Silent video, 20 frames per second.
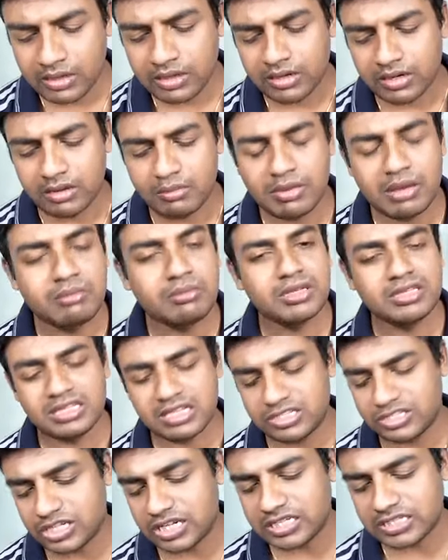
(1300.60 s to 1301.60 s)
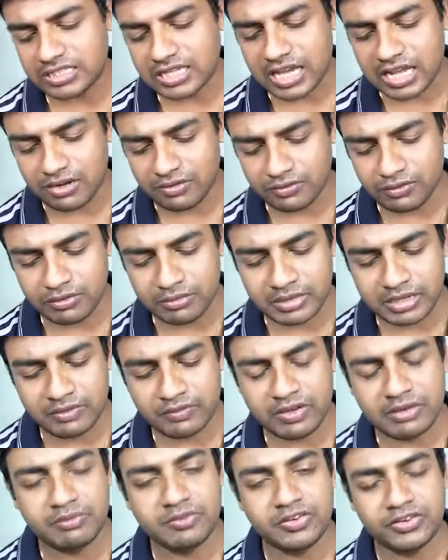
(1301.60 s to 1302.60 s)
Remember the Gentile woman,
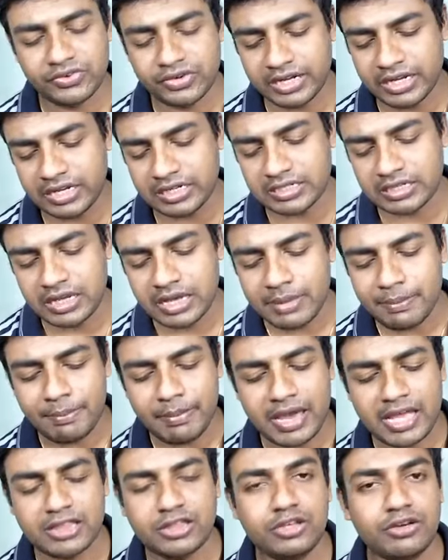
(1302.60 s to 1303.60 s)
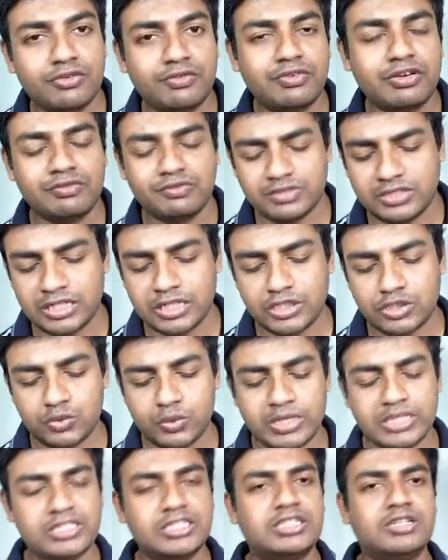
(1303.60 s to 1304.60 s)
when we read Matthew 15,
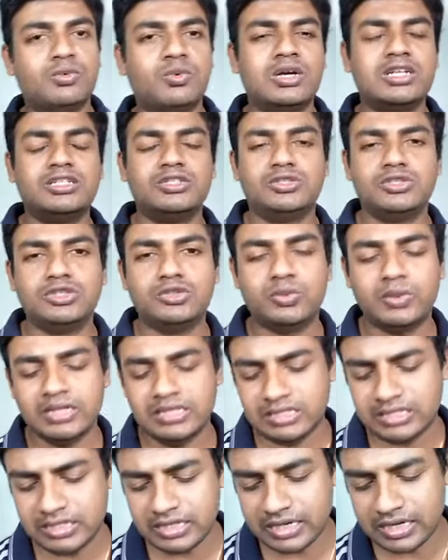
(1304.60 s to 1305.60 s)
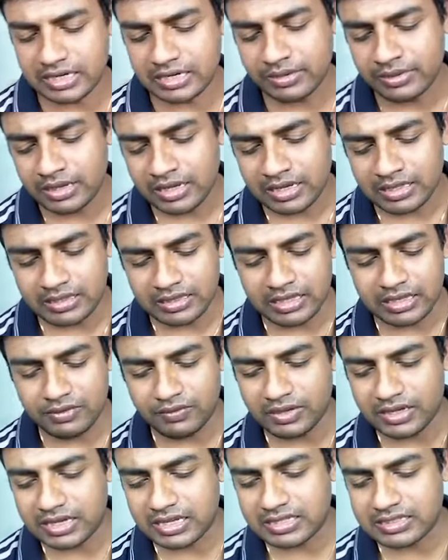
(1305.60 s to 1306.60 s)
21 to 28, there
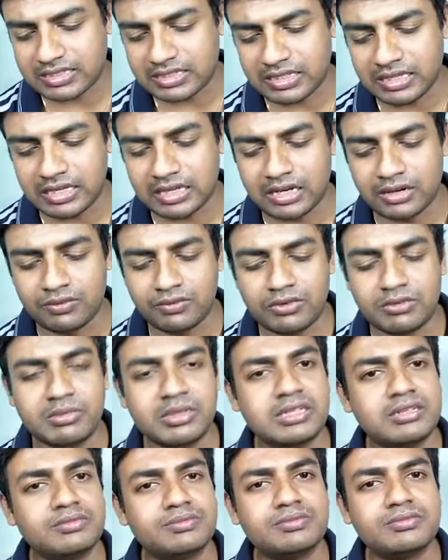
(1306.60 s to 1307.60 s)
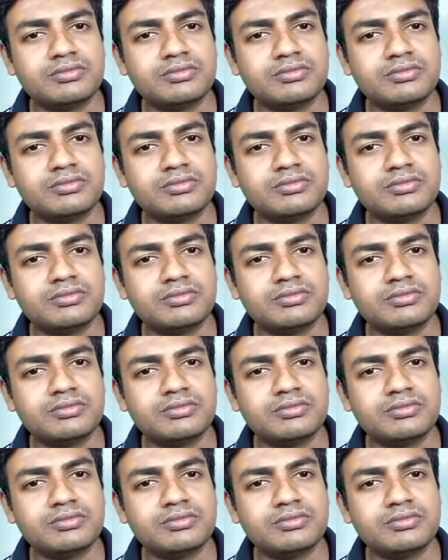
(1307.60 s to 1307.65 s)
we can see a woman.